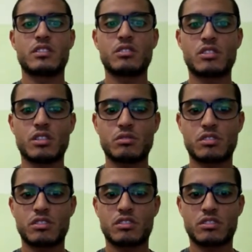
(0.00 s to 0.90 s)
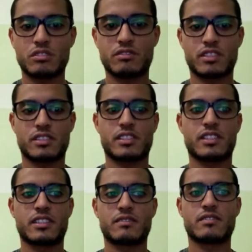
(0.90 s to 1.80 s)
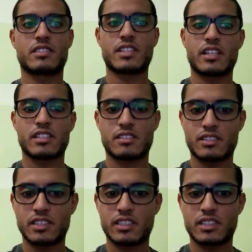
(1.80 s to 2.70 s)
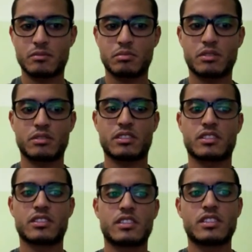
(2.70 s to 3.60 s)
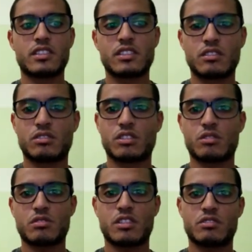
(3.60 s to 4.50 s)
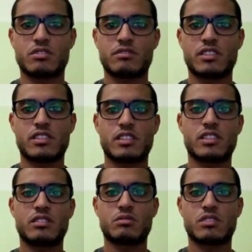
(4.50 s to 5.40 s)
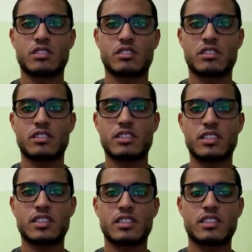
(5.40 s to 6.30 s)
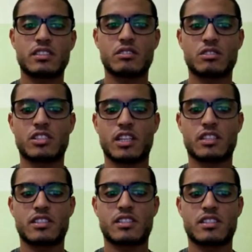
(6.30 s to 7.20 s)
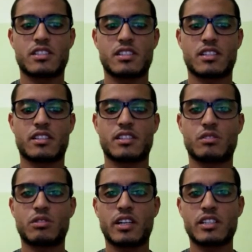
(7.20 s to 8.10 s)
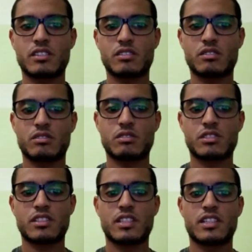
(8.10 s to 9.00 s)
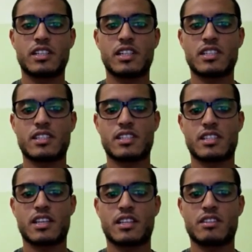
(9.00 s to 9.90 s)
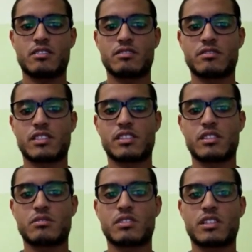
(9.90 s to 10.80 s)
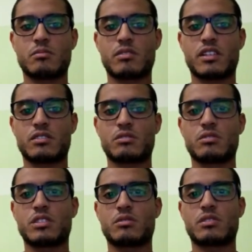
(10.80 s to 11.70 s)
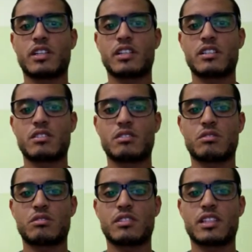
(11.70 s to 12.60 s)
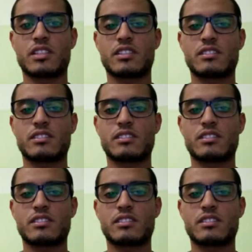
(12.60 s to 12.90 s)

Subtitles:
you chose your university, and that is really important. You chose the university you want to study in, you checked its required scores. Let's say the university you want to apply to requires you to get,